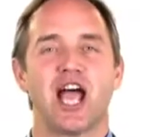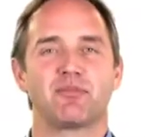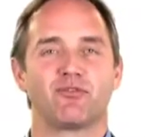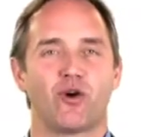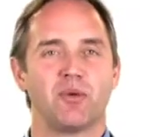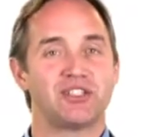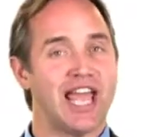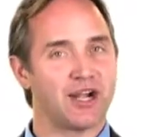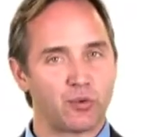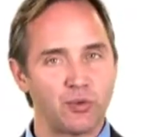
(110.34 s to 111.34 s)
high performance
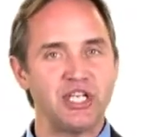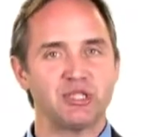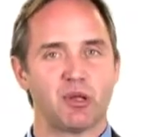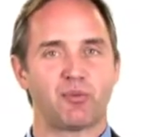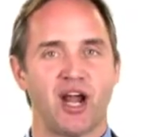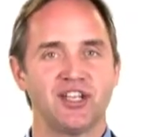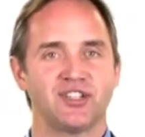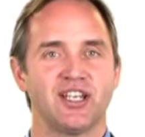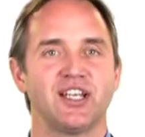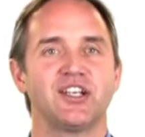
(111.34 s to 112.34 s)
at a reasonable price,
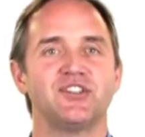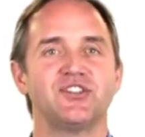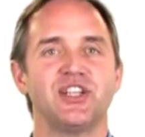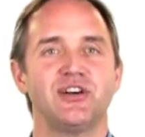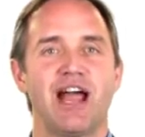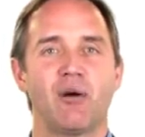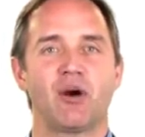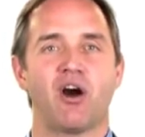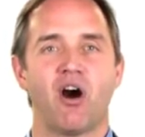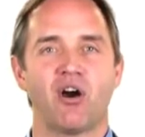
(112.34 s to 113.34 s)
consider
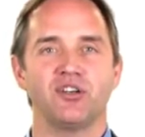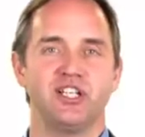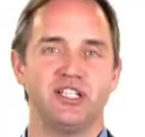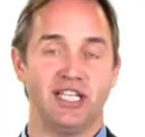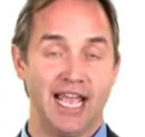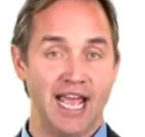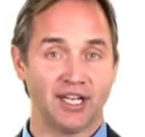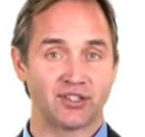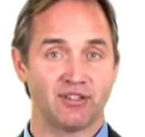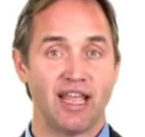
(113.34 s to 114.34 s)
our
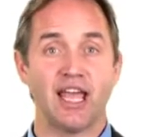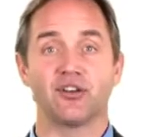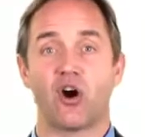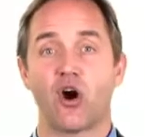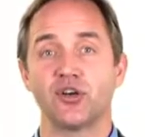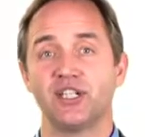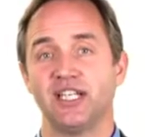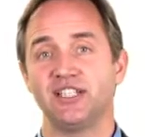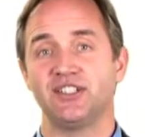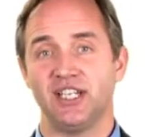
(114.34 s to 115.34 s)
RTDX and
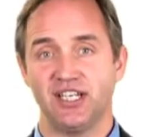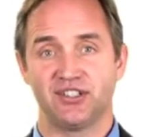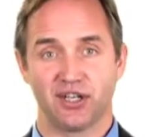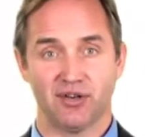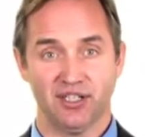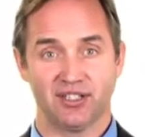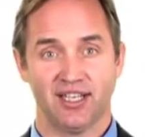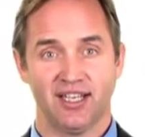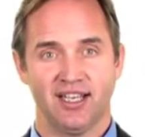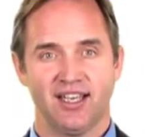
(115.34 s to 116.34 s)
RTDZ series.
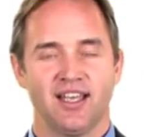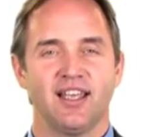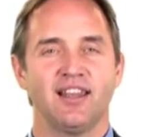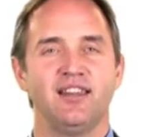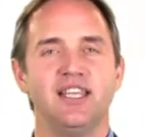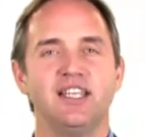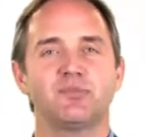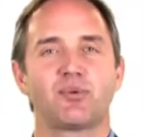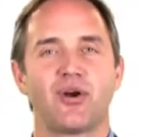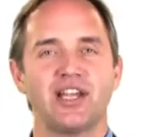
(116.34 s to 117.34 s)
These
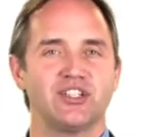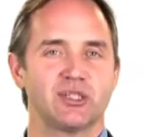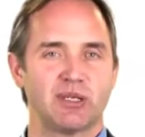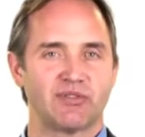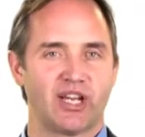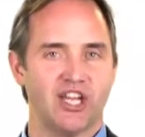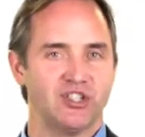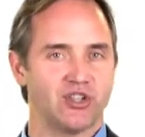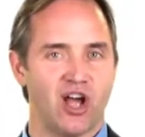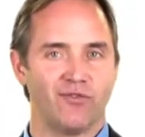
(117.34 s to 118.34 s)
press the
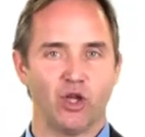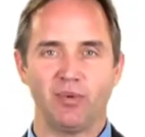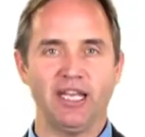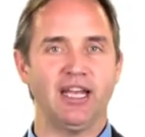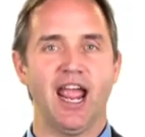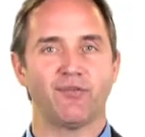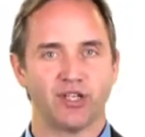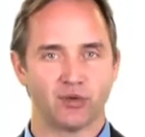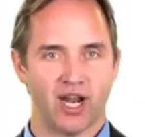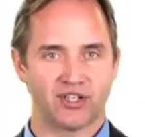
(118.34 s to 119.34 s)
specifications envelope in every
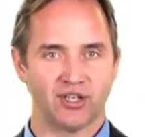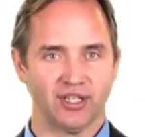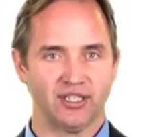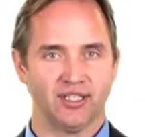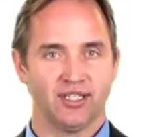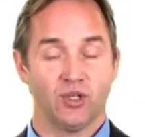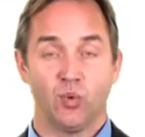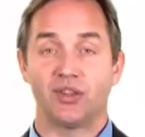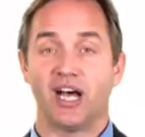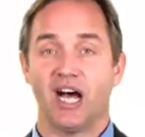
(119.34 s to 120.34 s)
direction.
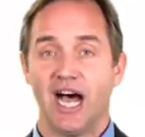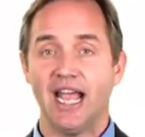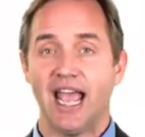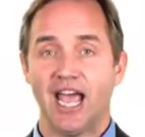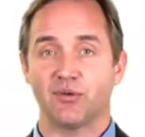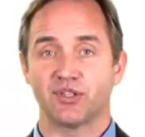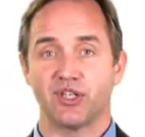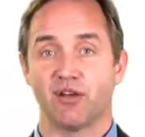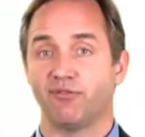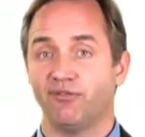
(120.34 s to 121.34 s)
With a high
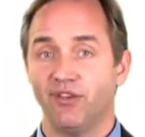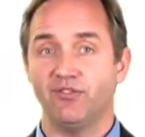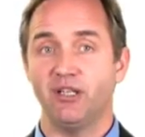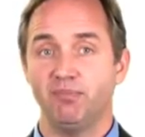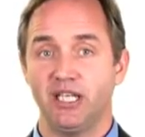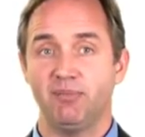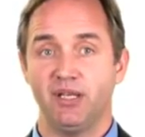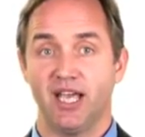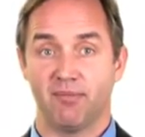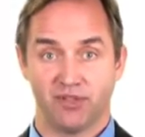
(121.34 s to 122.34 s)
accuracy of 50
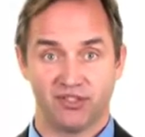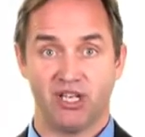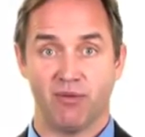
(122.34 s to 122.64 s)
ppm, the Z